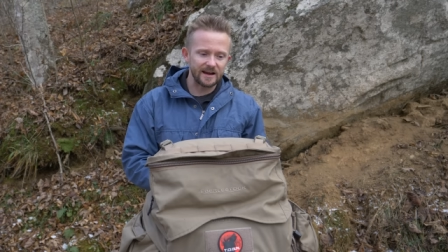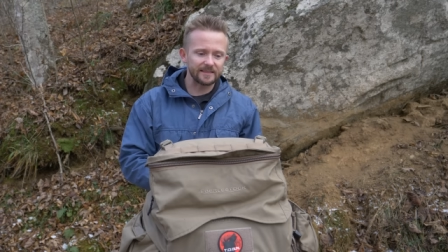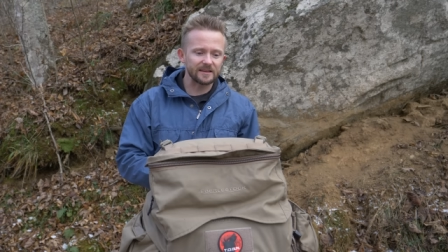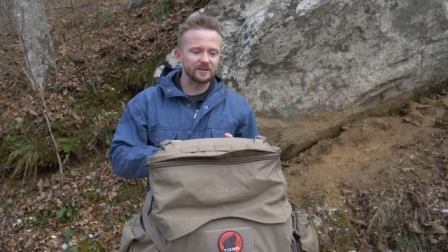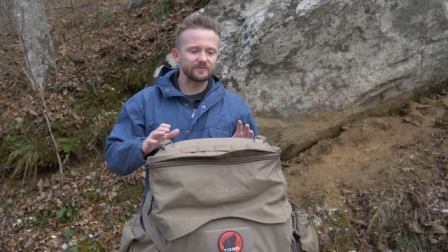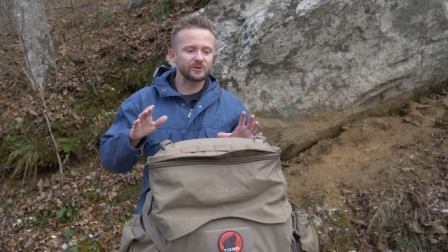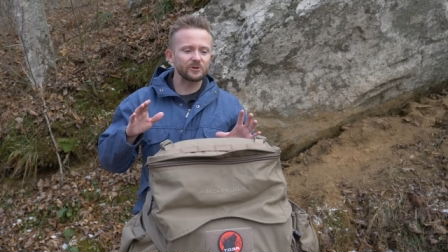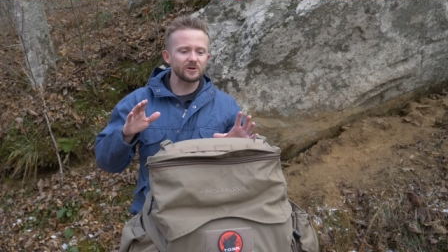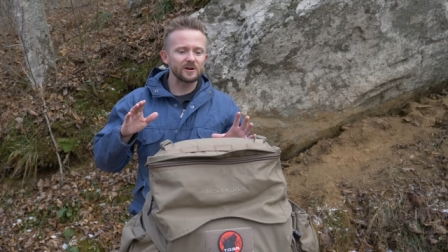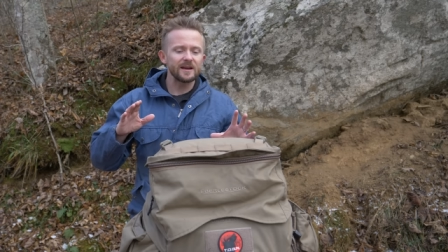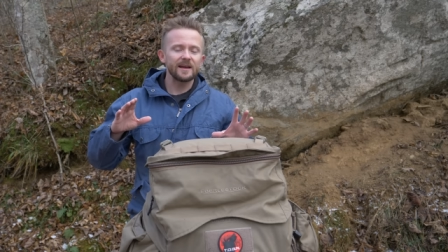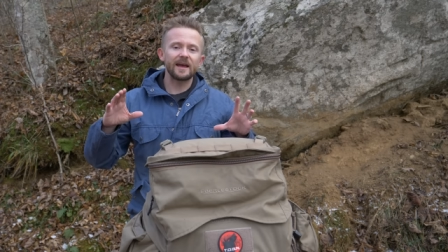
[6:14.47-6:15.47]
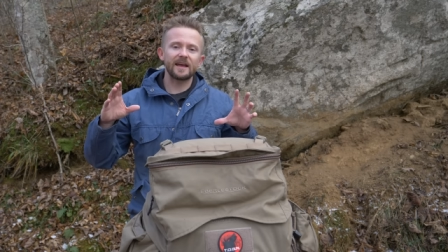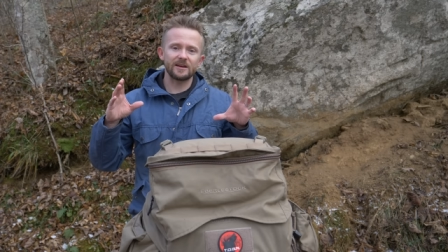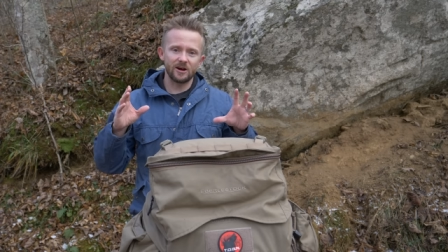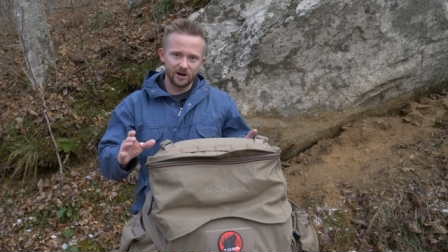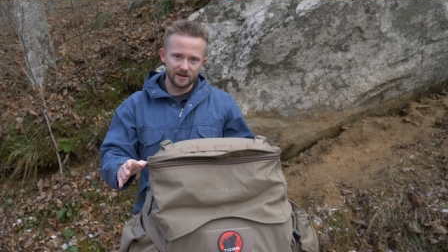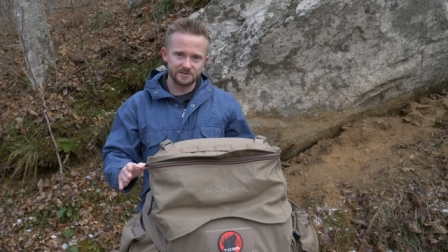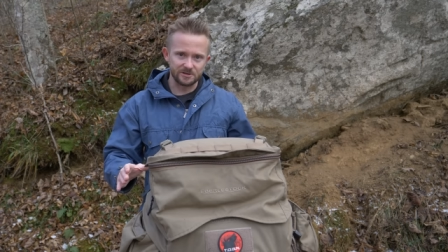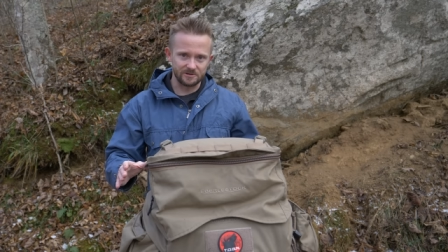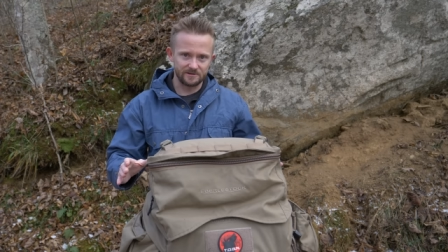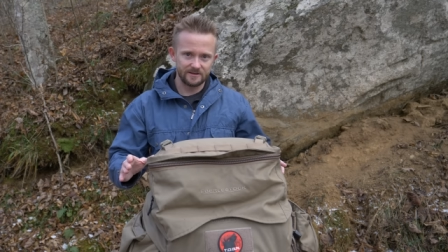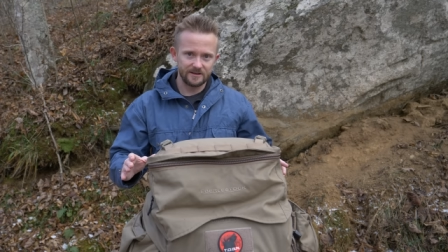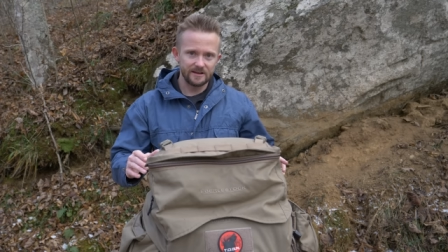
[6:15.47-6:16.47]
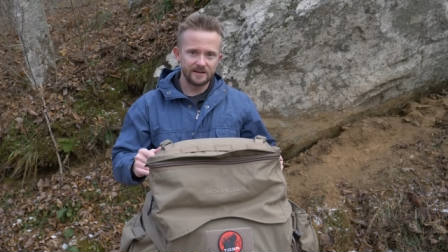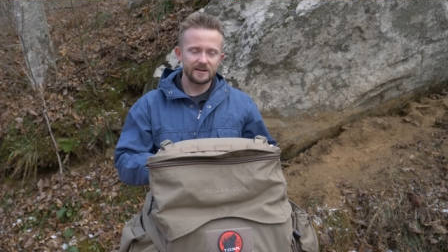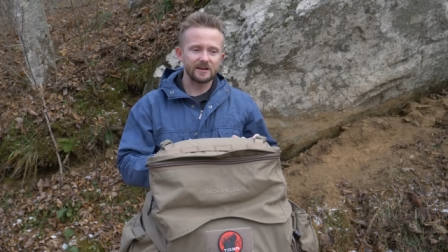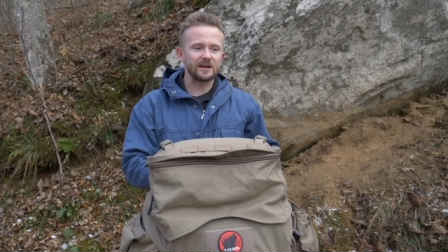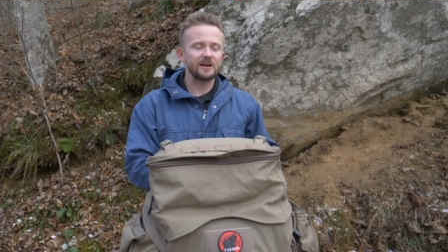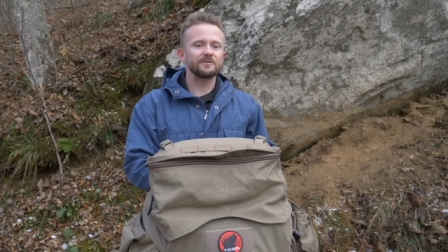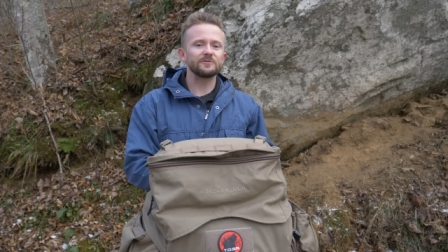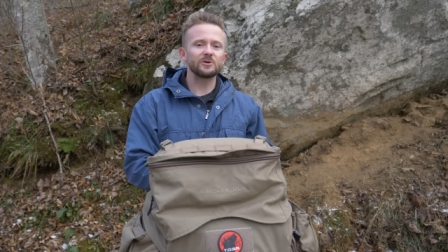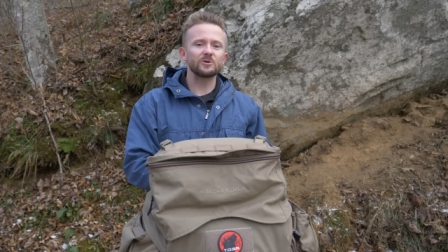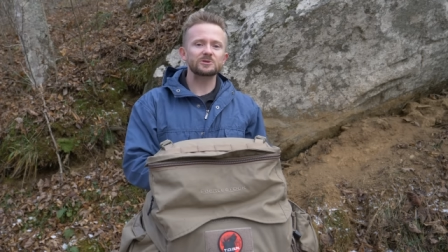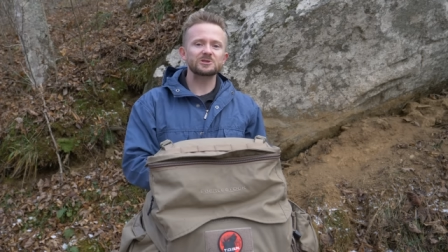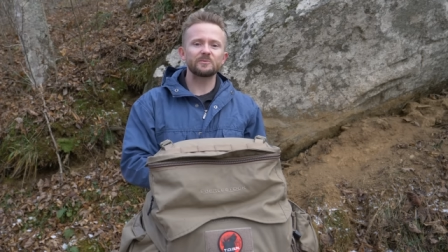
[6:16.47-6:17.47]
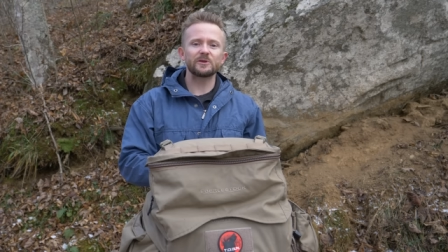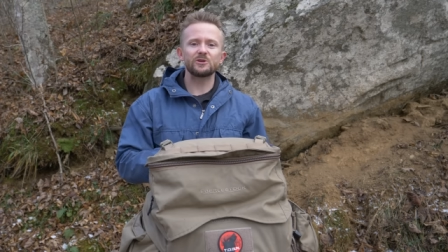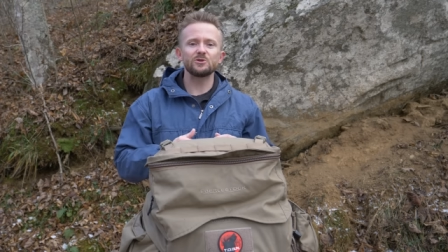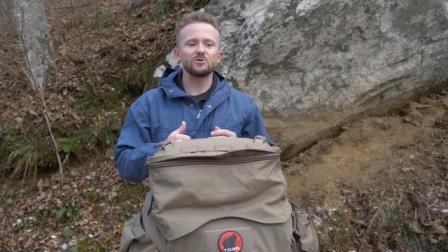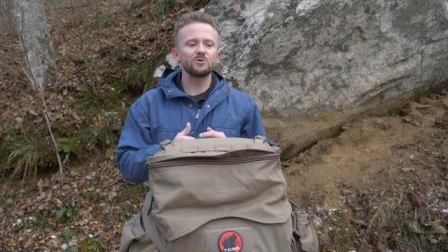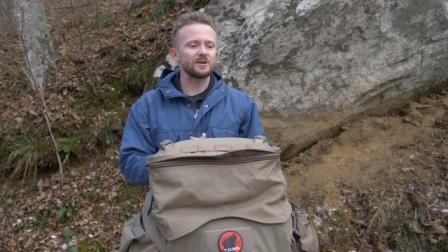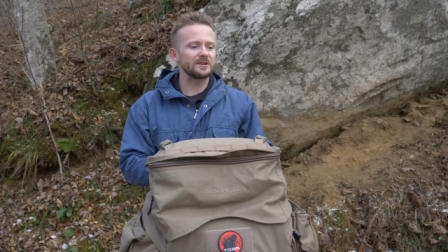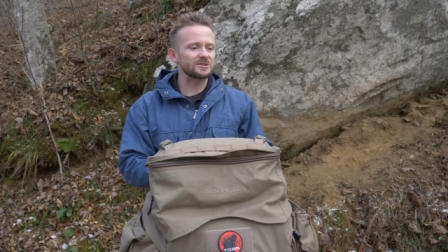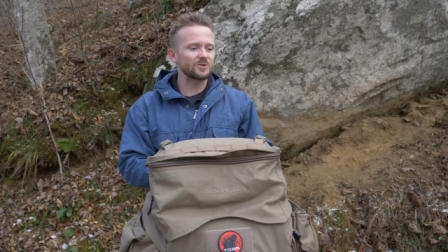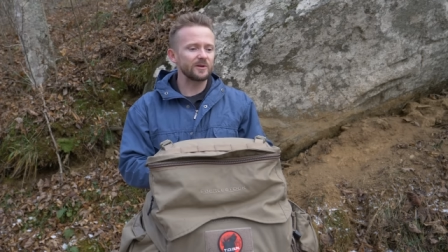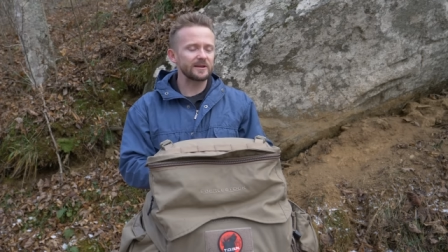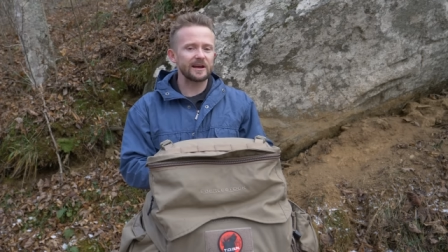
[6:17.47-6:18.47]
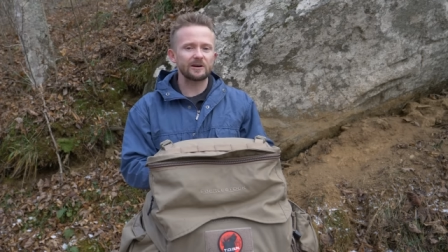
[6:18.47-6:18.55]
I think if you're a hunter, if you're somebody who is going